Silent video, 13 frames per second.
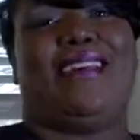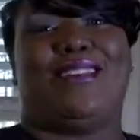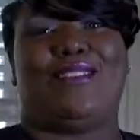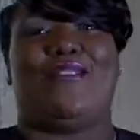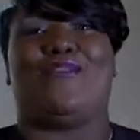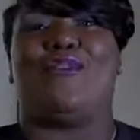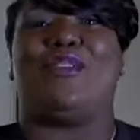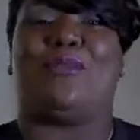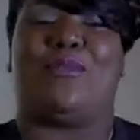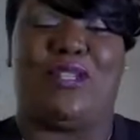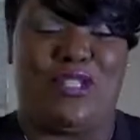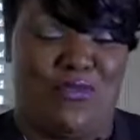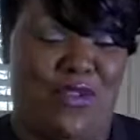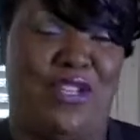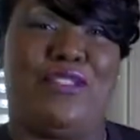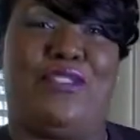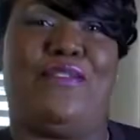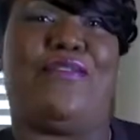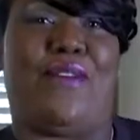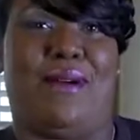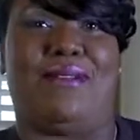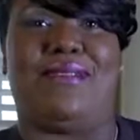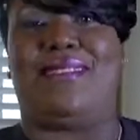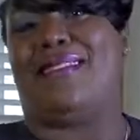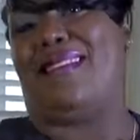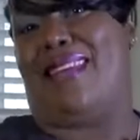So of course what you want to do
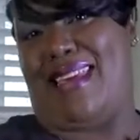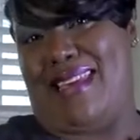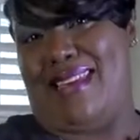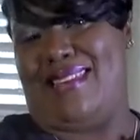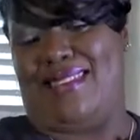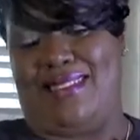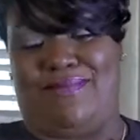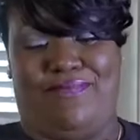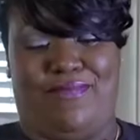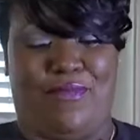first is,